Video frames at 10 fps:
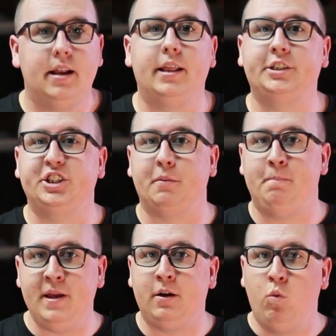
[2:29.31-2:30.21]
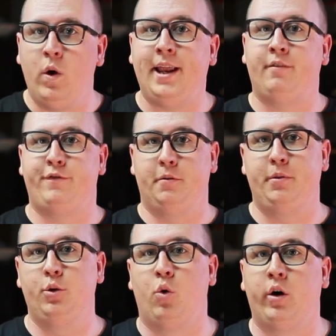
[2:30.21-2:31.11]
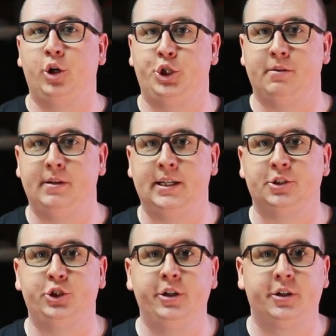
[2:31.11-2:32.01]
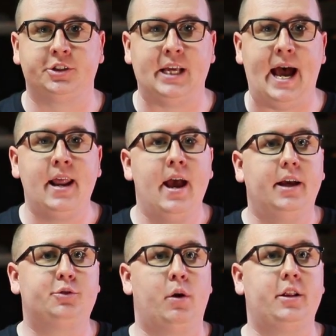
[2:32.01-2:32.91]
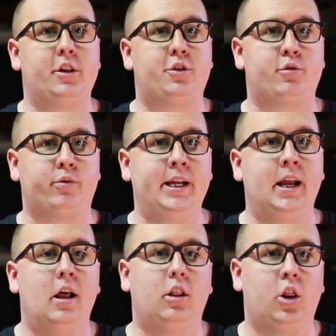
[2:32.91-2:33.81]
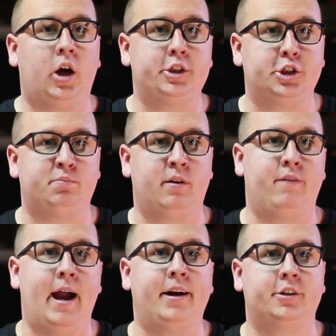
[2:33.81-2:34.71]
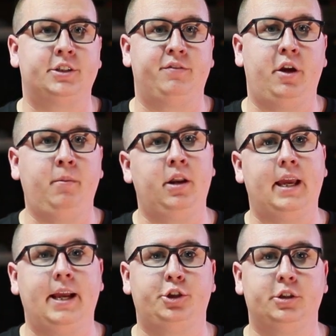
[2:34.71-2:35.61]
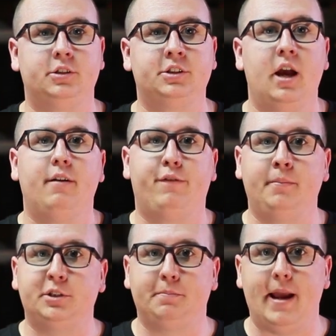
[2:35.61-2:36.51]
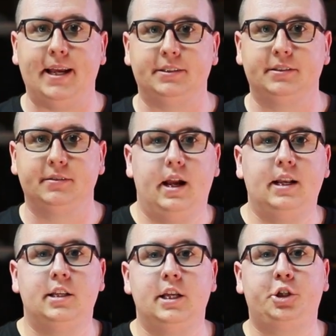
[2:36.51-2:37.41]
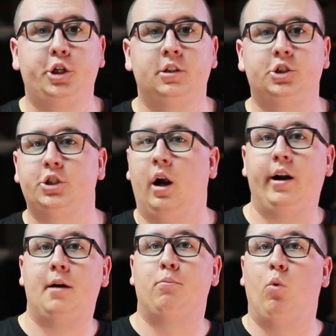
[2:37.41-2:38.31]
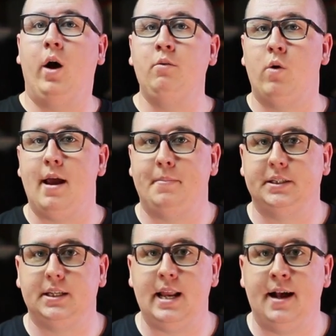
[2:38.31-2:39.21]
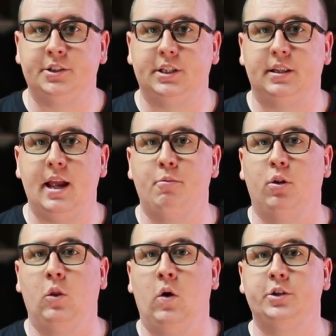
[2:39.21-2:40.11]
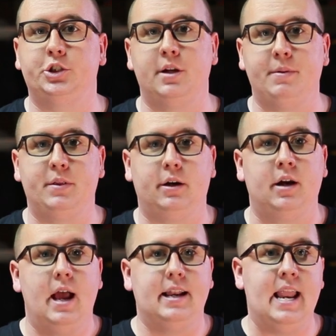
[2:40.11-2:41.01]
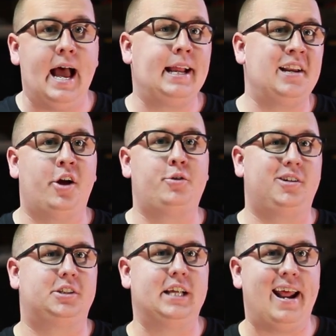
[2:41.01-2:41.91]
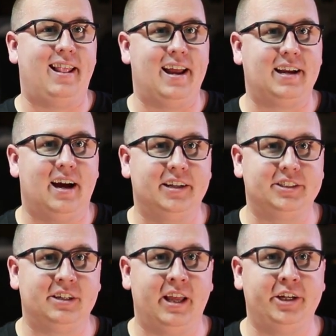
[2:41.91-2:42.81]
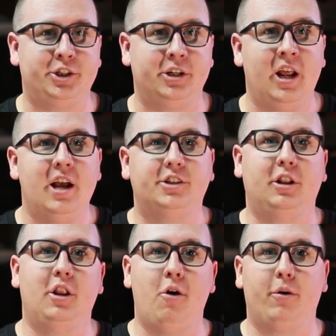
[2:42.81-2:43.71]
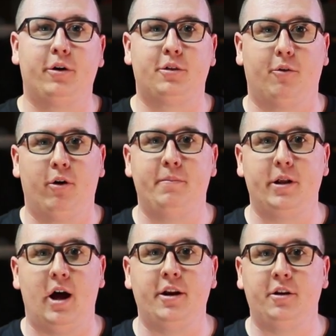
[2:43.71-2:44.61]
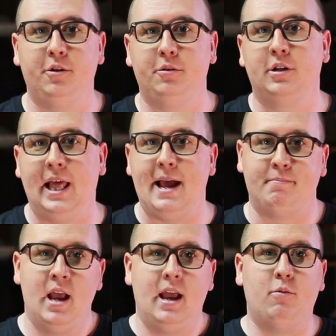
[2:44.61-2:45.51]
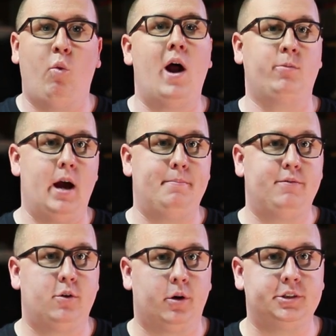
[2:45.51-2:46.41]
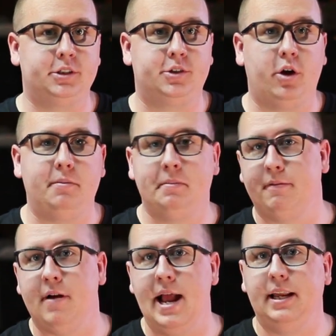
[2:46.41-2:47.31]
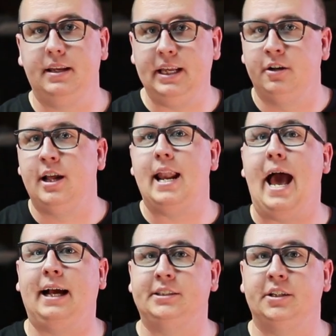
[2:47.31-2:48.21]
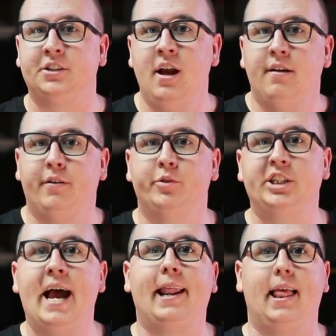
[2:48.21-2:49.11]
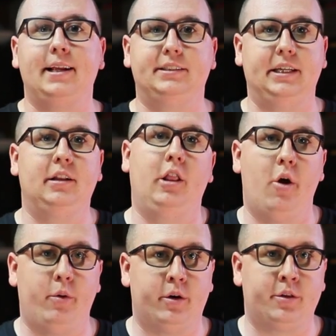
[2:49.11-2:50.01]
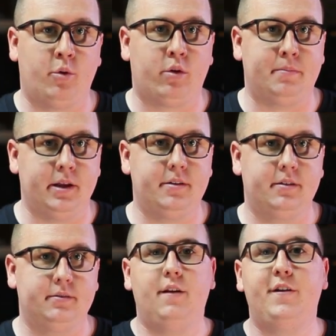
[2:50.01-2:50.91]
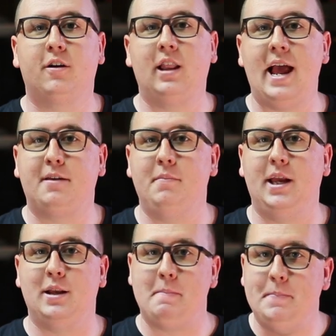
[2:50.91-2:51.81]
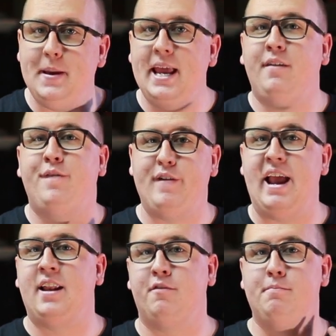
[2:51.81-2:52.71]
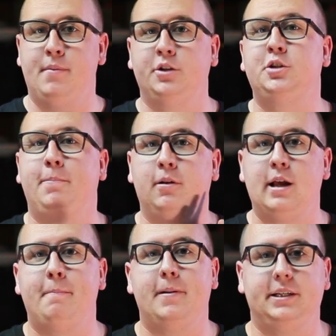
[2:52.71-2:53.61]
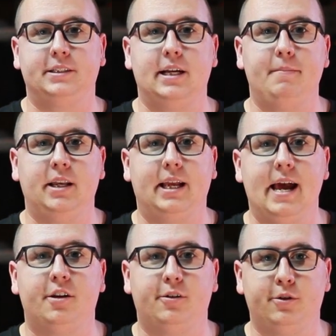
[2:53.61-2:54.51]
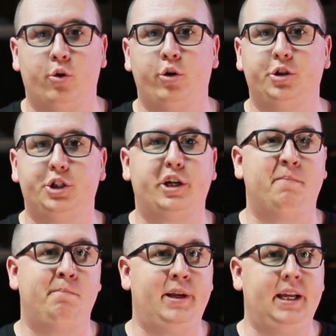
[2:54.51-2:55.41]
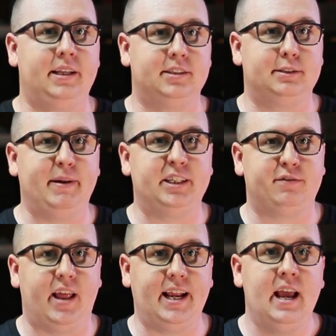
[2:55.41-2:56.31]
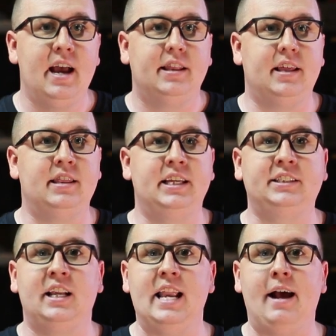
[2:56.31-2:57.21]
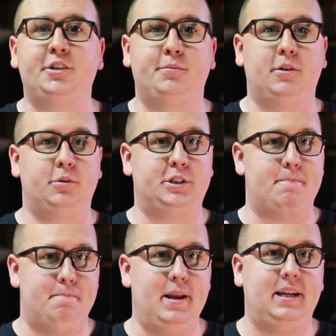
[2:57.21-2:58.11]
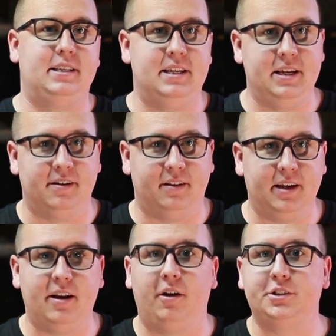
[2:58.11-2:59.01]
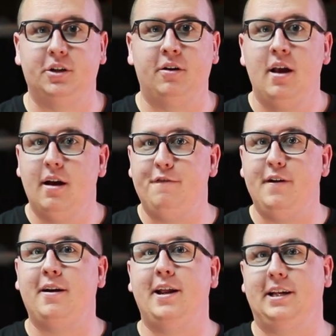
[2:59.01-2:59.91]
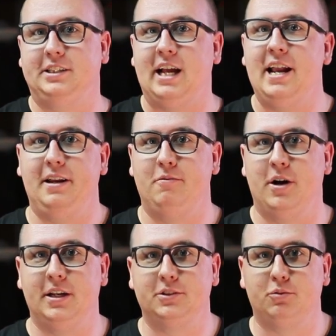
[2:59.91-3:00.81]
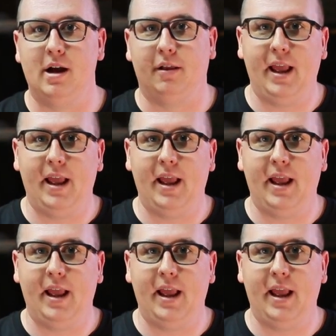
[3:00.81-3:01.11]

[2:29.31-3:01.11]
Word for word: Now, this is a big win for Blue Origin because Eutelsat is one of the three largest providers of communications from space. In addition, startup OneWeb has announced that they will launch some of their 900 satellite constellation to low Earth orbit on a new Glenn. And OneWeb, of course, is going to be providing internet access from satellites in low Earth orbit. If you're like me and a big fan of multiple companies coming together in order to compete in spaceflight, then this announcement was a big deal and also a very exciting one as well.